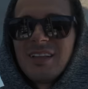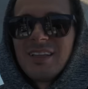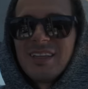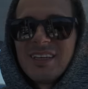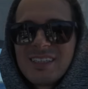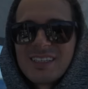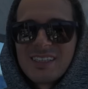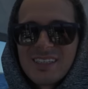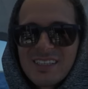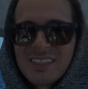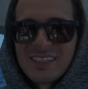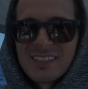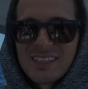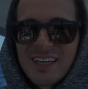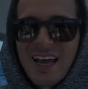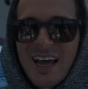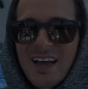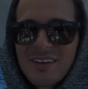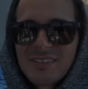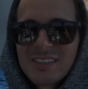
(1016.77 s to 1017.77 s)
This is
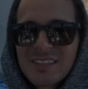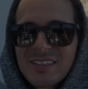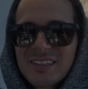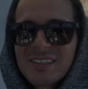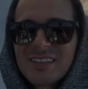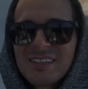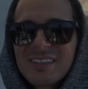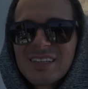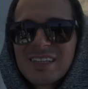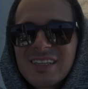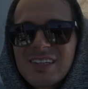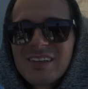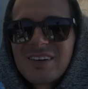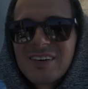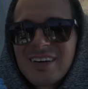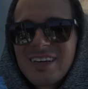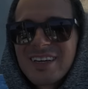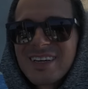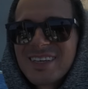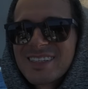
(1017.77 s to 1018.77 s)
absolutely
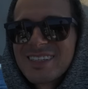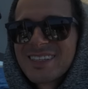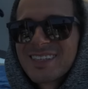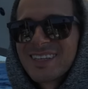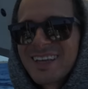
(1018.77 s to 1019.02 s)
glorious.